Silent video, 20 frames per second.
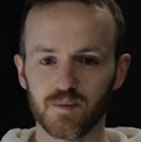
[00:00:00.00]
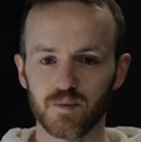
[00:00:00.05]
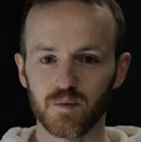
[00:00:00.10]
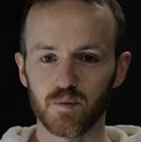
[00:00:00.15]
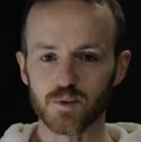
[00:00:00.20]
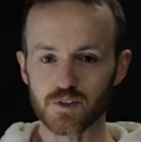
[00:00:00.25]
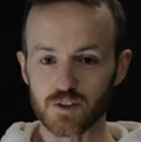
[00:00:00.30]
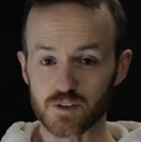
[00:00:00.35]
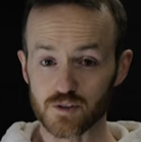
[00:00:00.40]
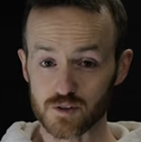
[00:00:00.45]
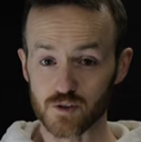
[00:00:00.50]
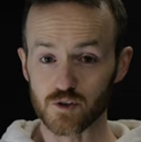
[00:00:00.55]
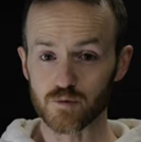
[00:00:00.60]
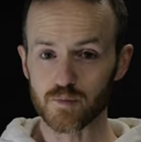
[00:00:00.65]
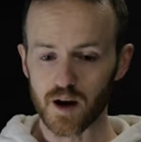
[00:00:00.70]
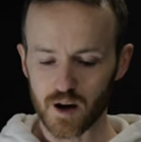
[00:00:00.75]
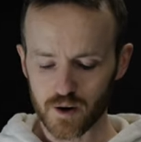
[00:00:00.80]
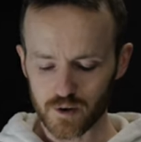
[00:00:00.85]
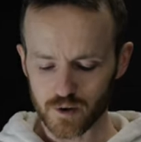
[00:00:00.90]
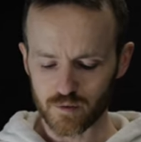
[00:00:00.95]
when you zoom
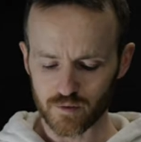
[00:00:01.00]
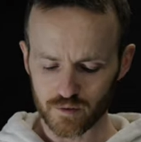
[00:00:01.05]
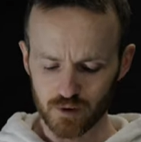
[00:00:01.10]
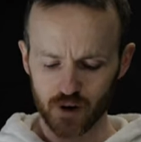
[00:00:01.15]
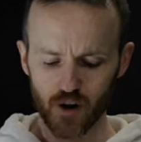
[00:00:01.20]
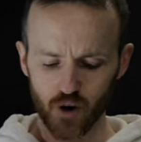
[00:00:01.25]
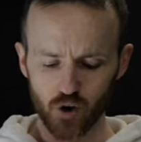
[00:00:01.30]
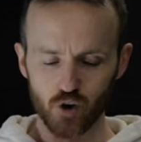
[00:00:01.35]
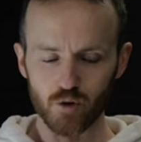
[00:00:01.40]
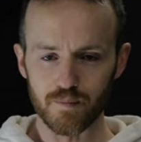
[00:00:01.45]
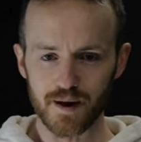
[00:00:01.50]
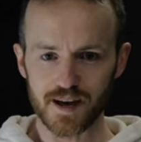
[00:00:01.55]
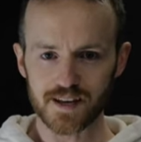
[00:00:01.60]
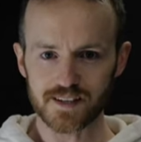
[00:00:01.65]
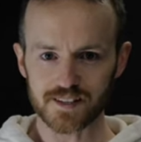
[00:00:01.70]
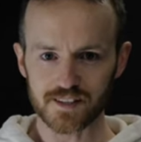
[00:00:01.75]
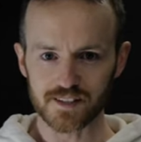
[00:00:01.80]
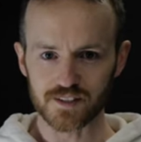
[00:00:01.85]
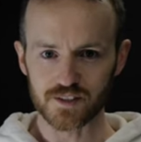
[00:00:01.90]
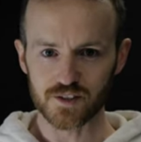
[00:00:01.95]
out over a whole
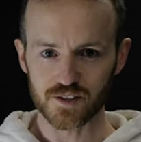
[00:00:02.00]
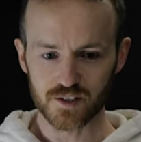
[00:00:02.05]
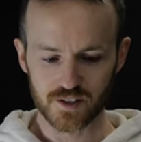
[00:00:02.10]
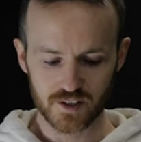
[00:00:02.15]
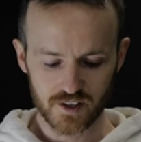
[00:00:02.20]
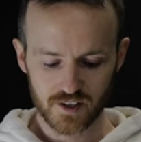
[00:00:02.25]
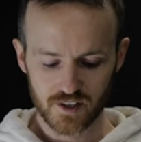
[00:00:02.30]
message,